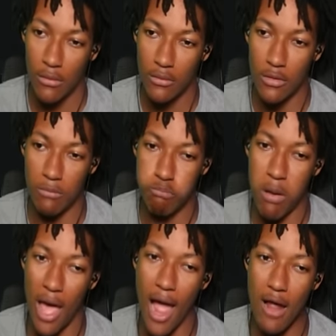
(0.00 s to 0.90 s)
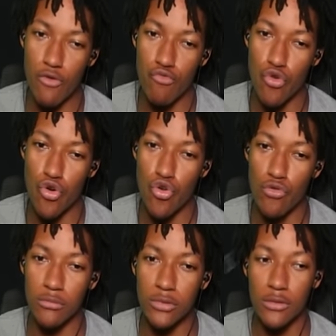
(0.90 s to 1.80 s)
The back
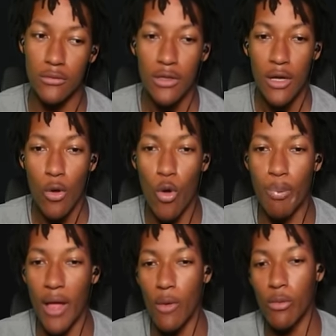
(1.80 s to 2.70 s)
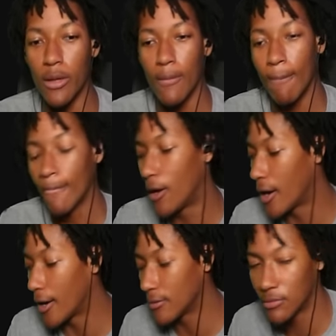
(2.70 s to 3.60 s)
rooms. Quit playing with me. All
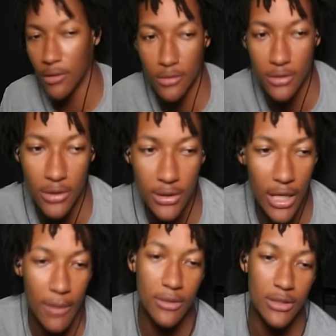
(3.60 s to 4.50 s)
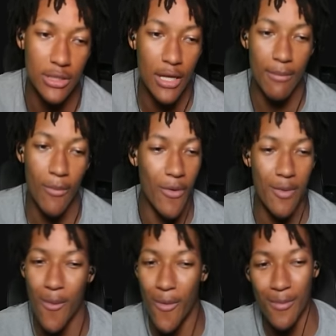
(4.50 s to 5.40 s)
right, bro. So this game is just getting more and
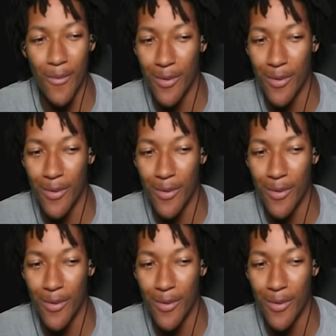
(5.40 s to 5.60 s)
more and more